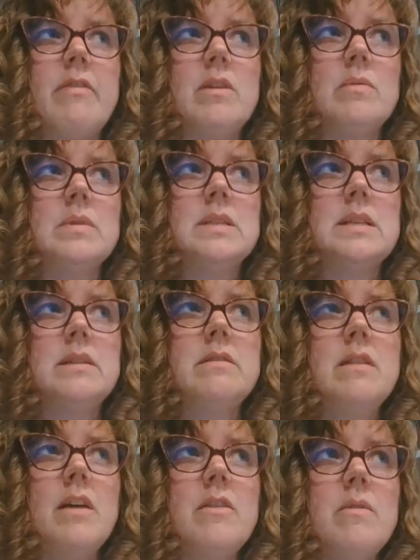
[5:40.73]
there was
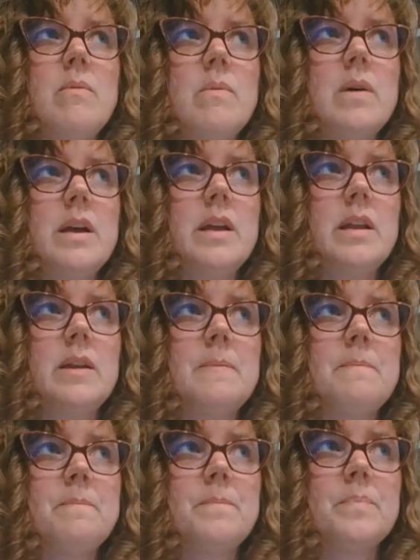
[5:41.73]
another
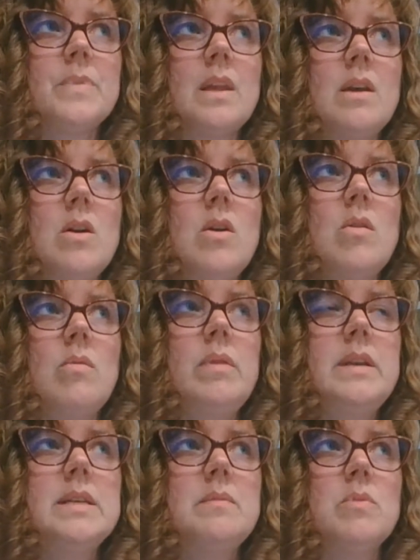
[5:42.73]
one we
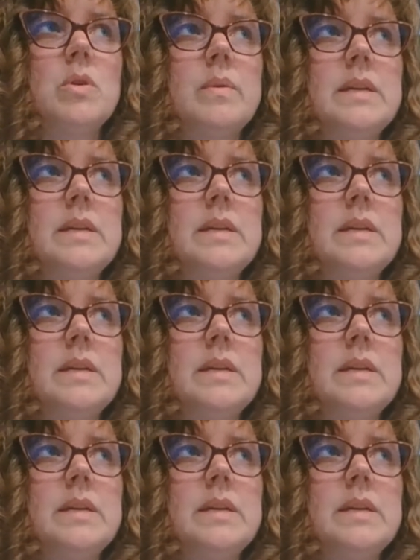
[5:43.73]
did more